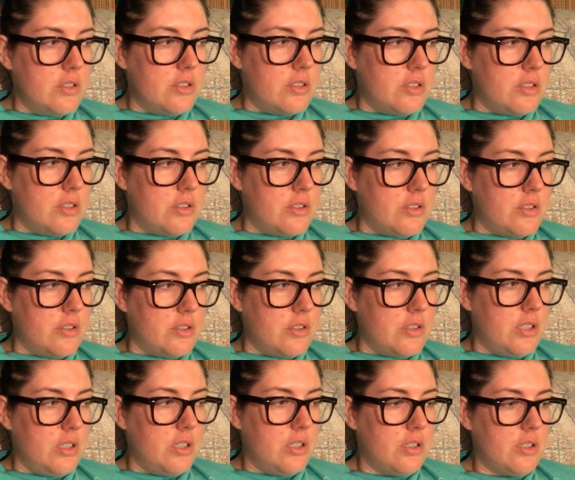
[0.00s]
So,
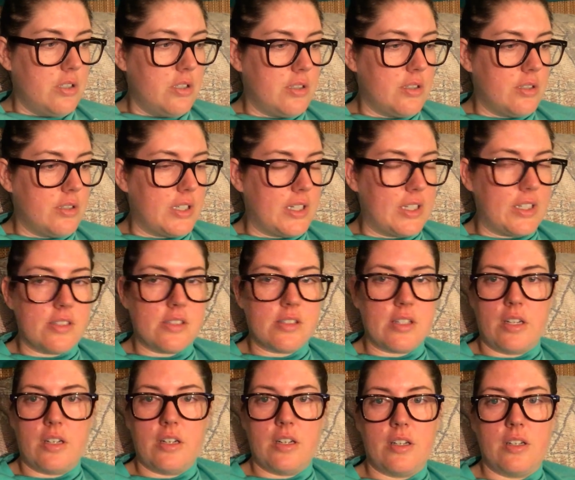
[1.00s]
I
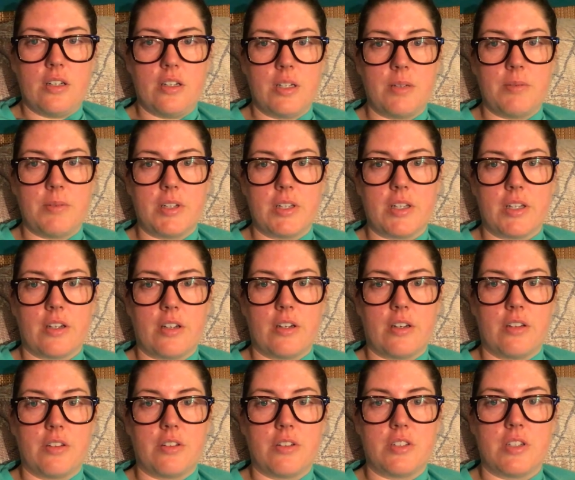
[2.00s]
decided I'm gonna get
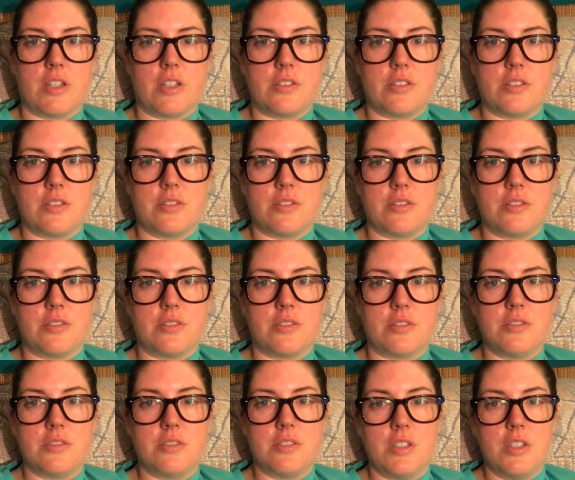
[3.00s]
another tattoo
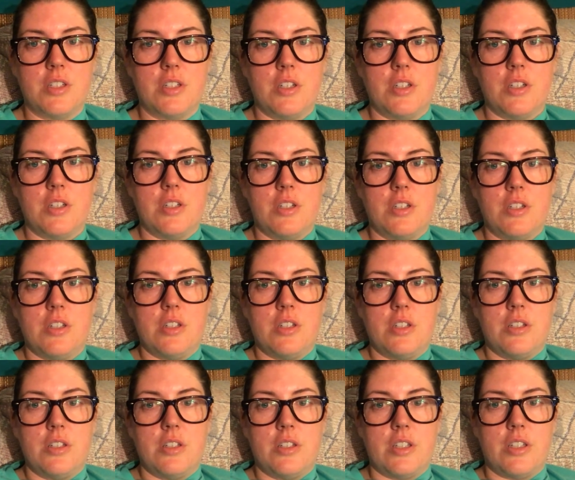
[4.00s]

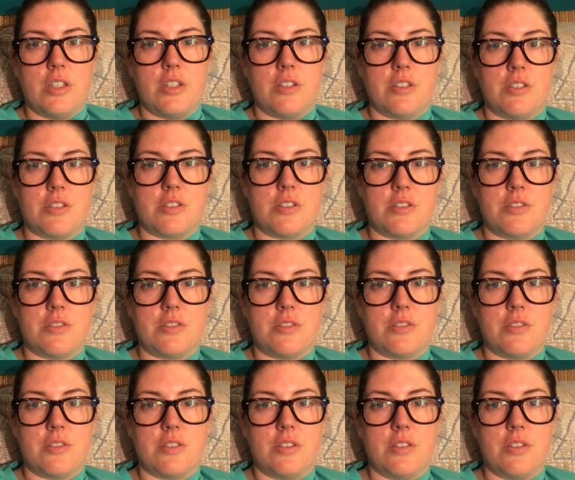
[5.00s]
here soon